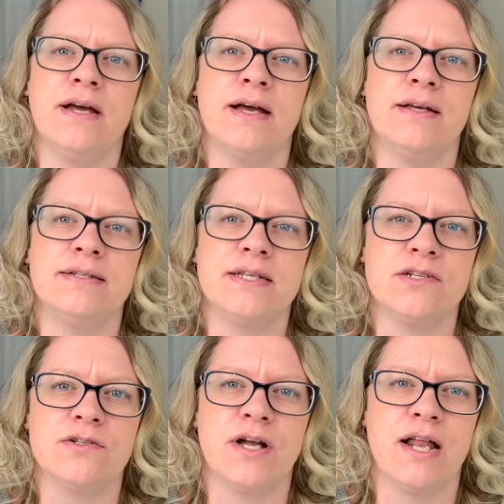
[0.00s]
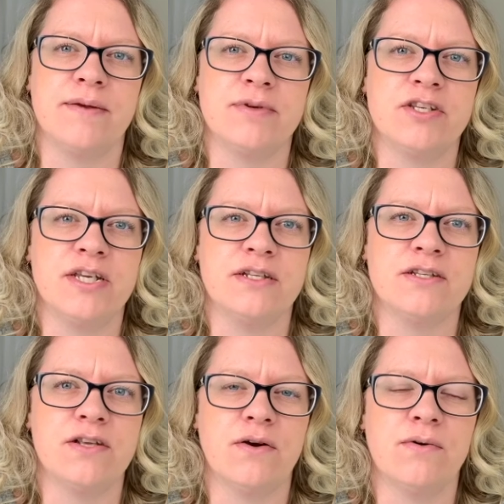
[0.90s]
digital cutting machines.
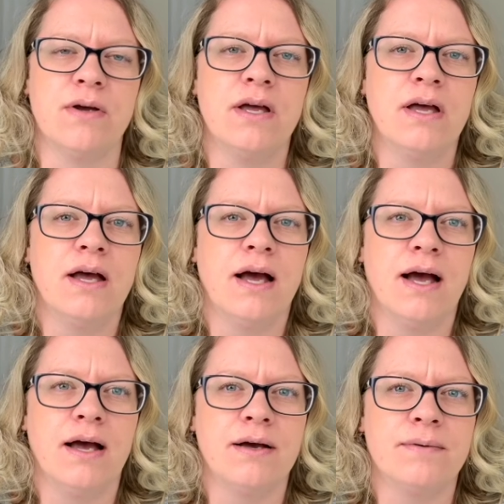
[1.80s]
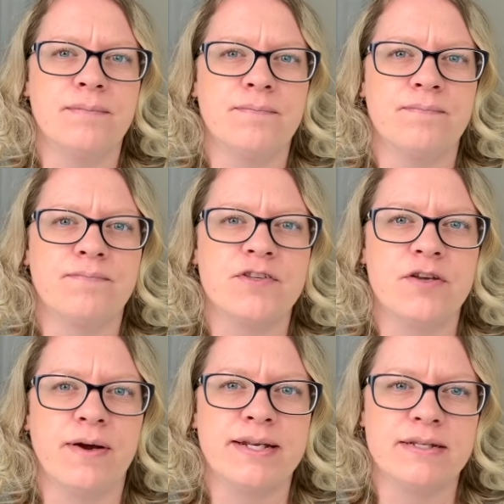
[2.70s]
So
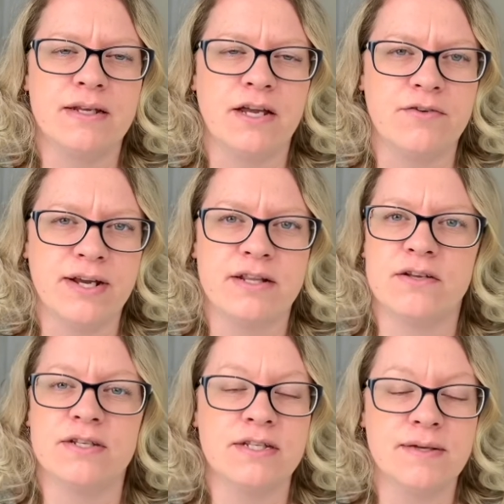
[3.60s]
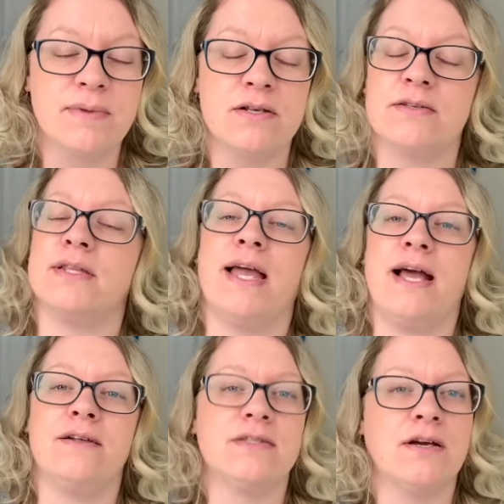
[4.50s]
I created those, and some of those
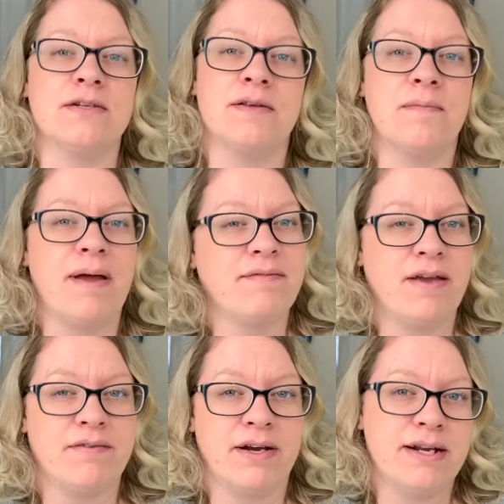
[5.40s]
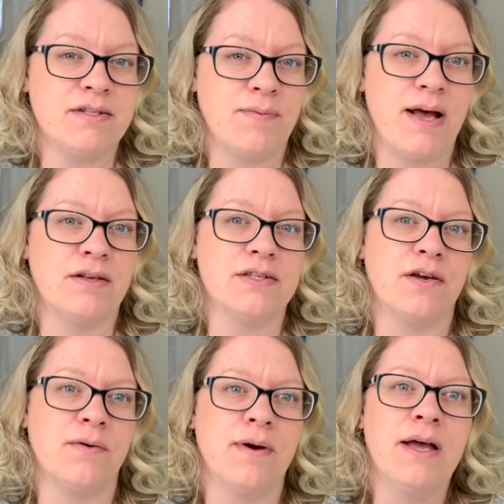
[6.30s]
layouts are some of my favorite as well.
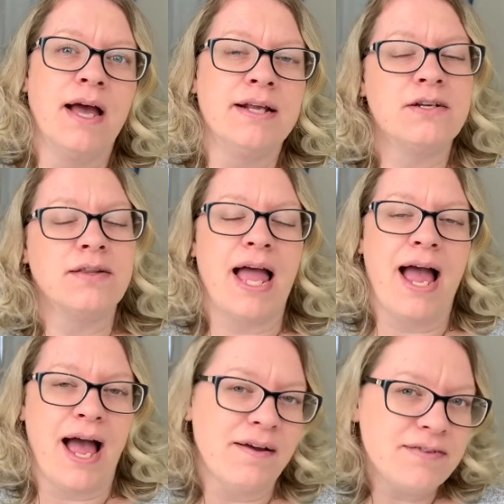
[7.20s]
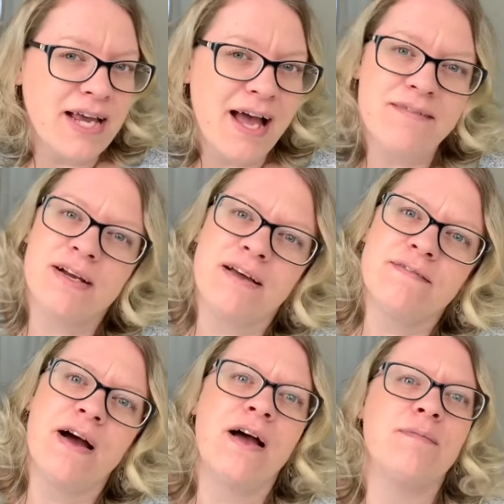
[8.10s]
So don't have to have a cut
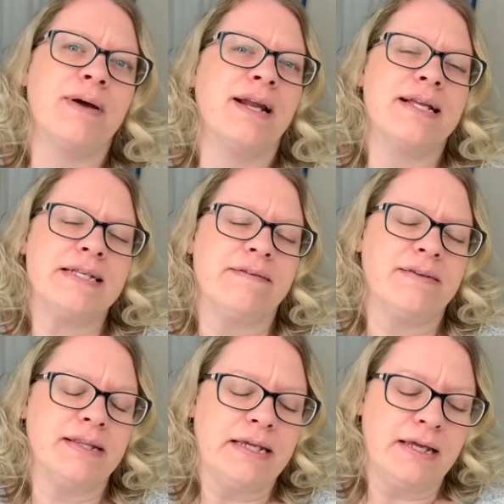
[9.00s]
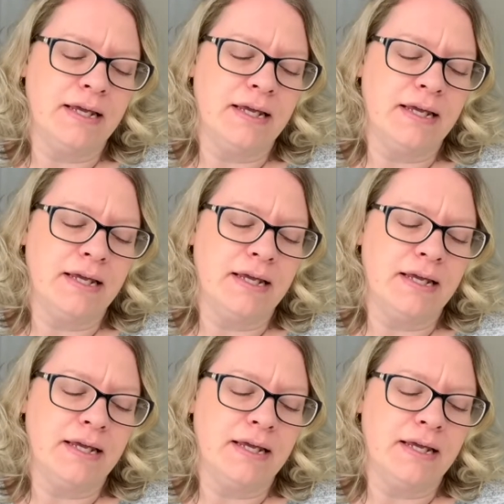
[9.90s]
file, but I definitely